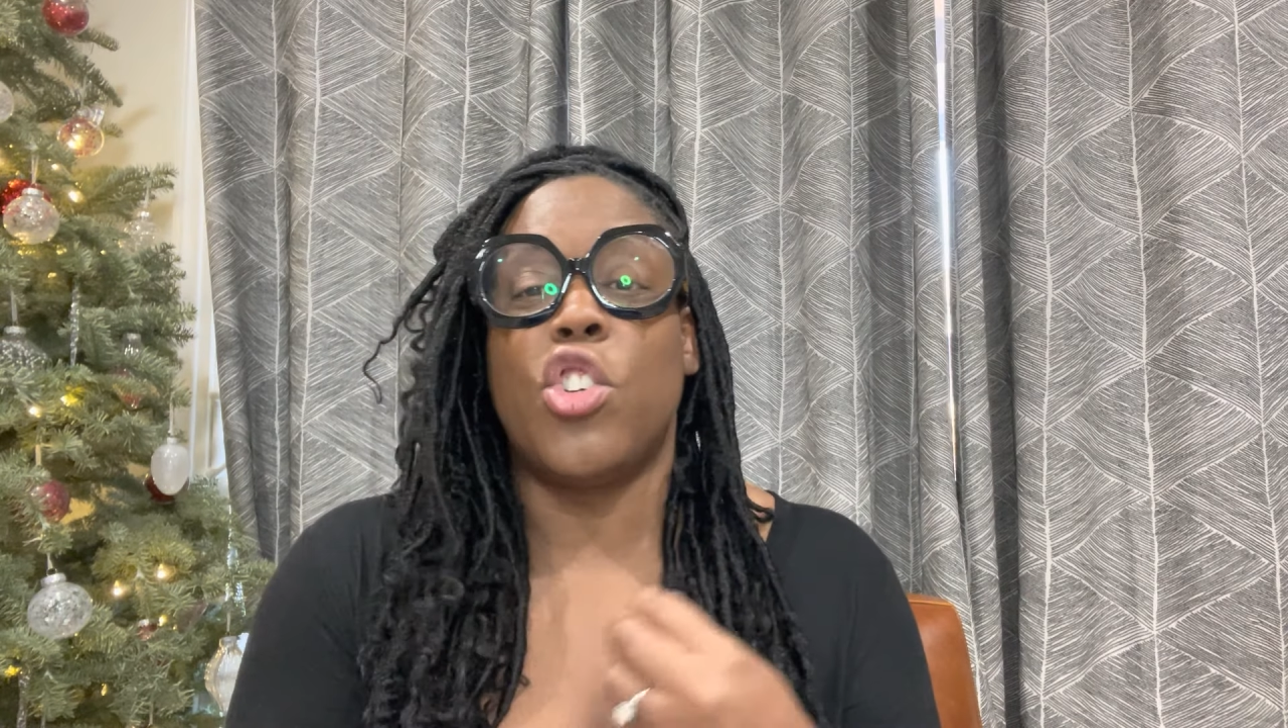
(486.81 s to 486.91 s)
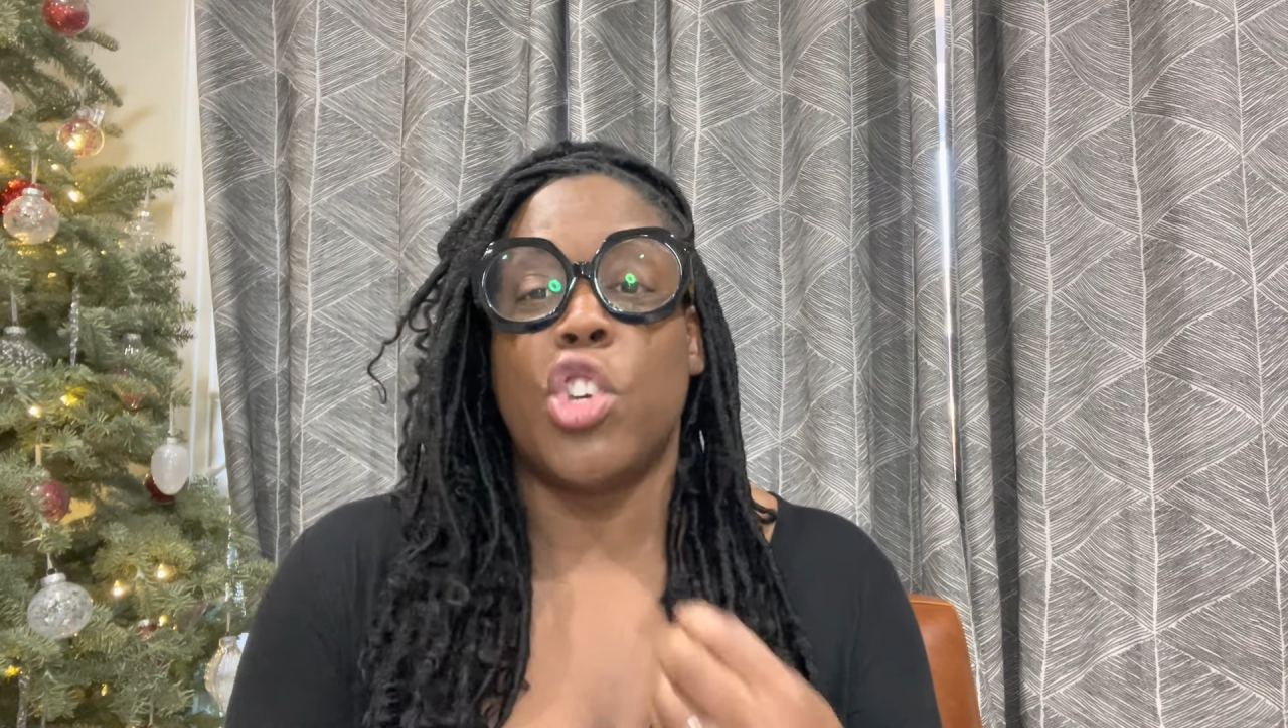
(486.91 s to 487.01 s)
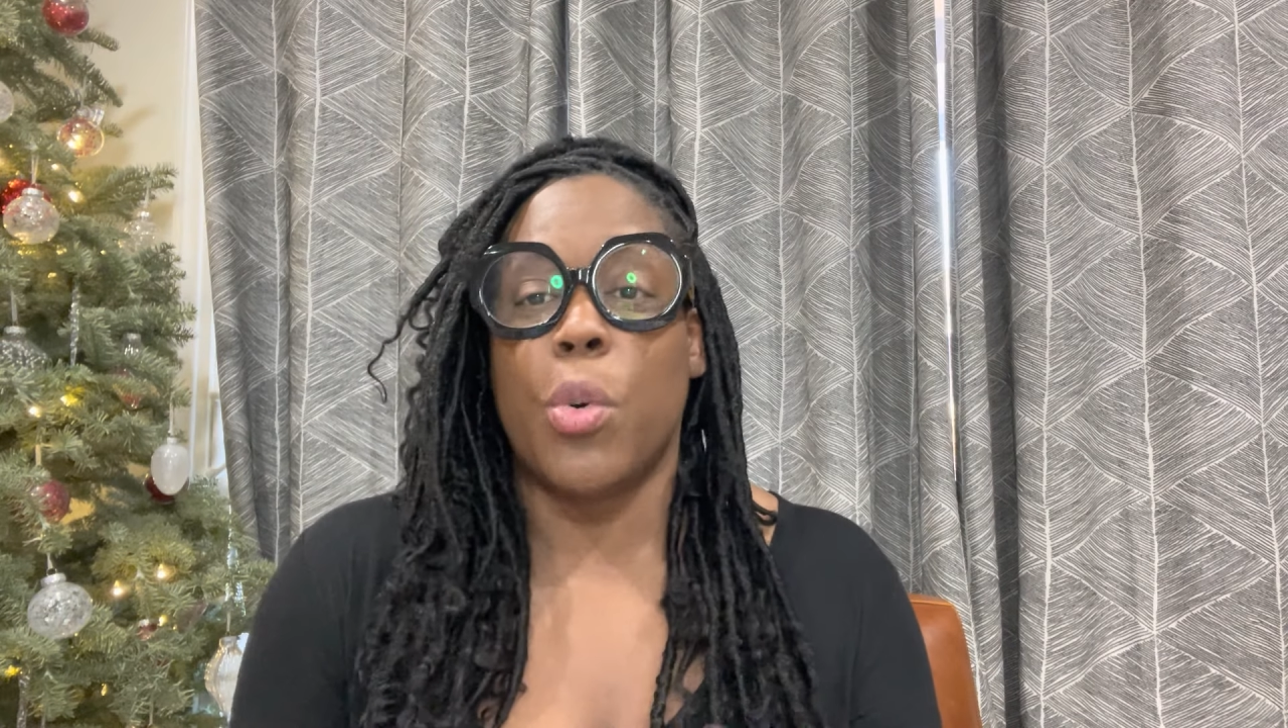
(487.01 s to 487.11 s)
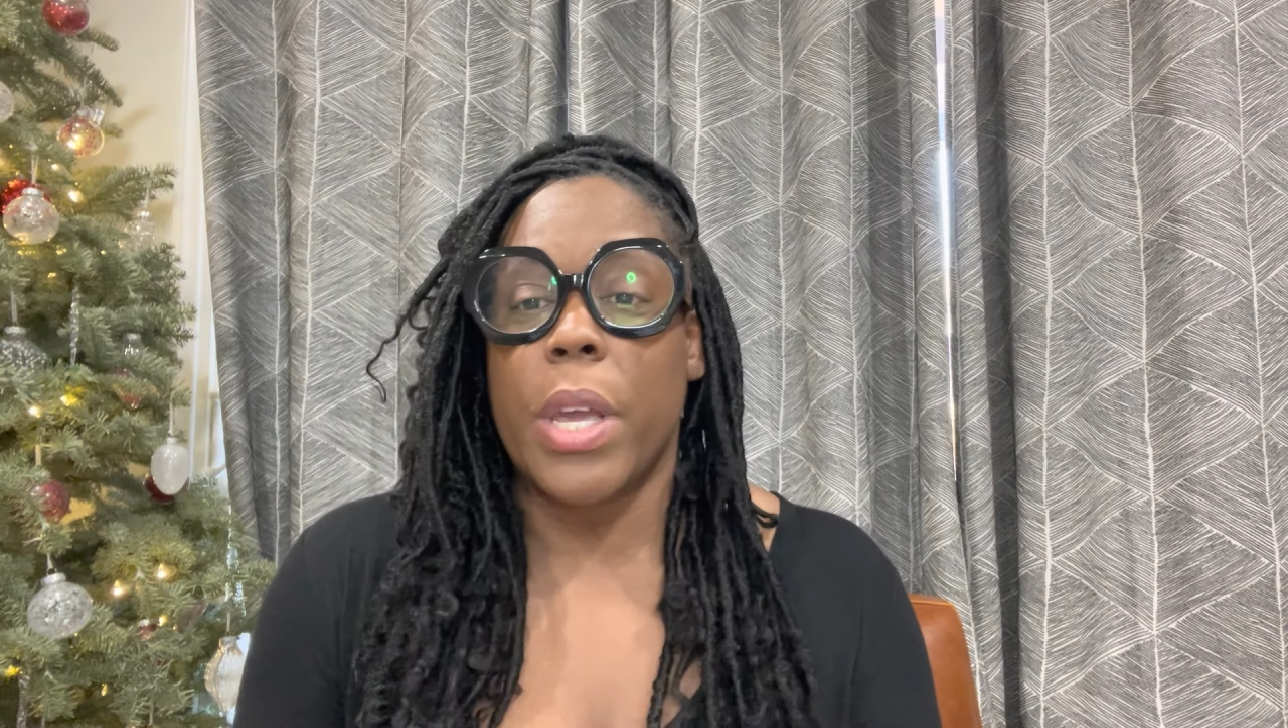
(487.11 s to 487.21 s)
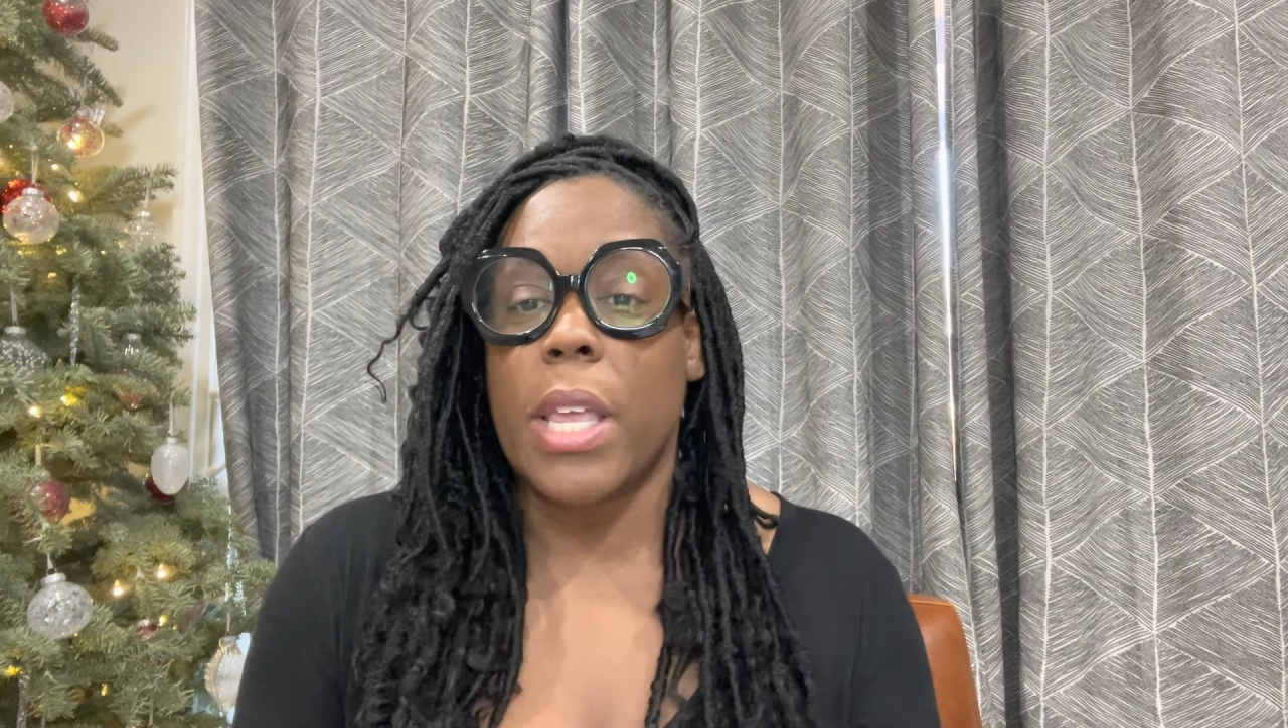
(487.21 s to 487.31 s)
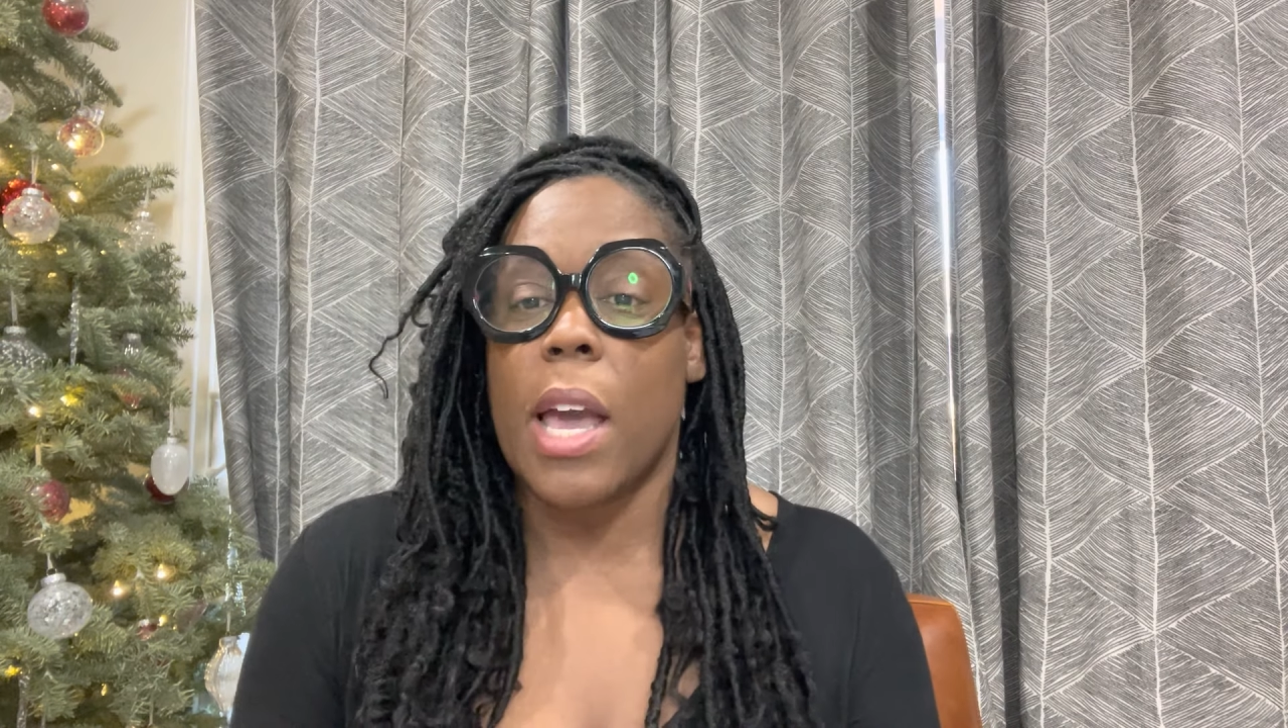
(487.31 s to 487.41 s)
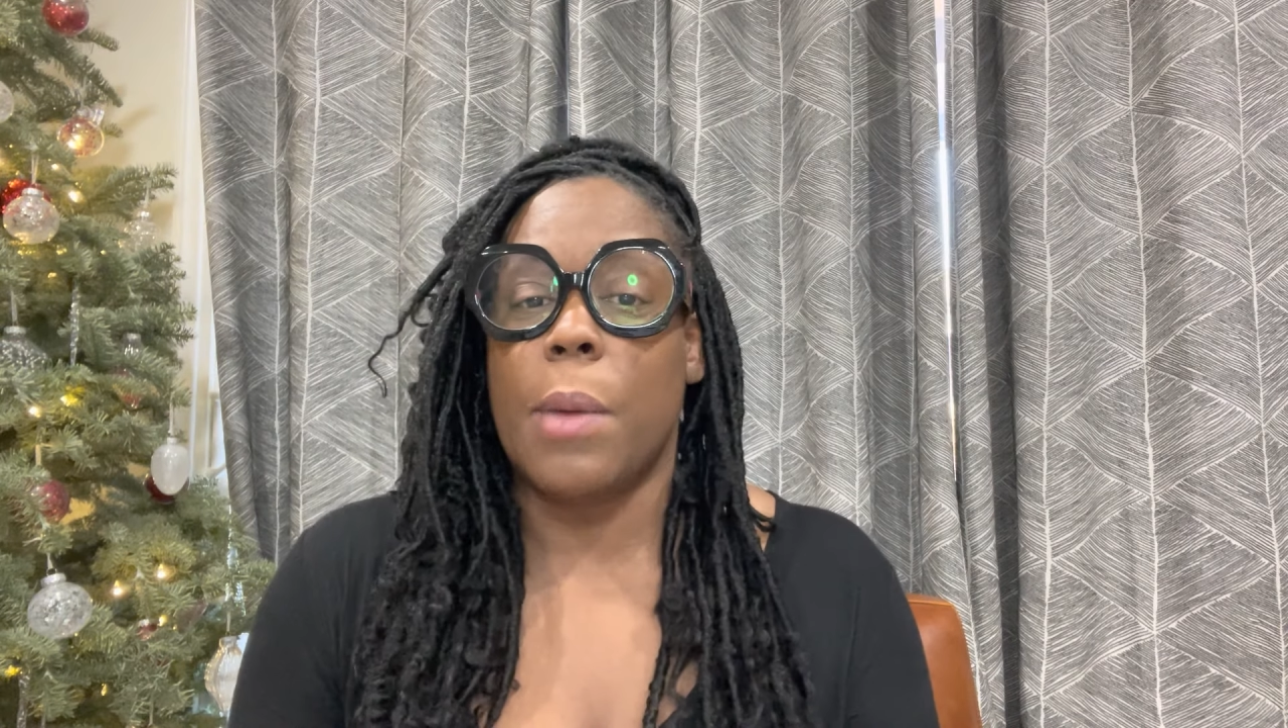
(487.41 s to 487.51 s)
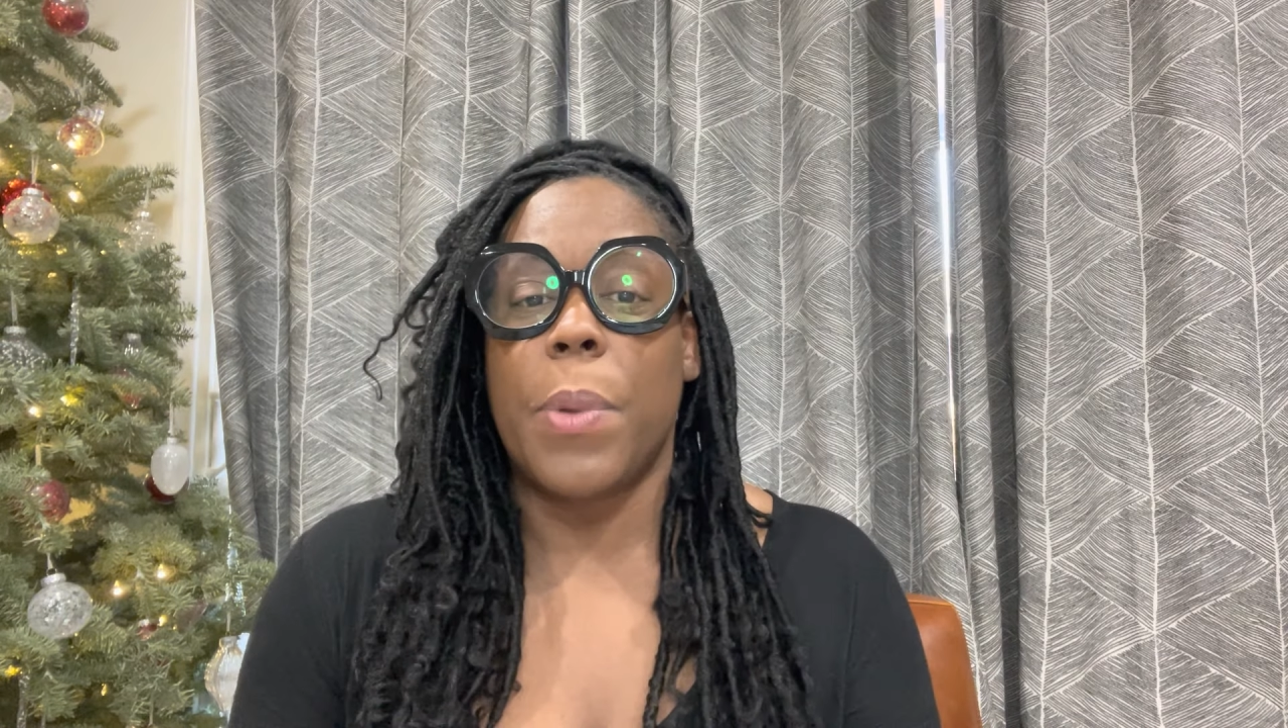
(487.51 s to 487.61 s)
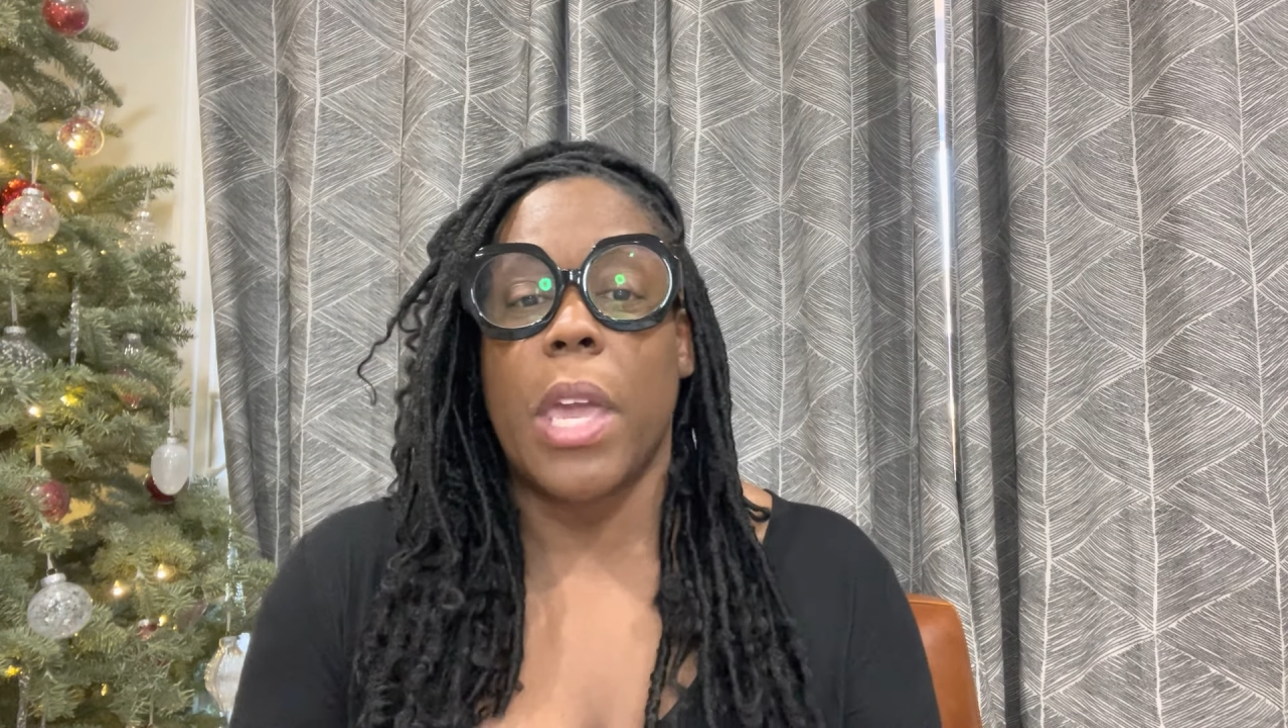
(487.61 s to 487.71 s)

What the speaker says: showing up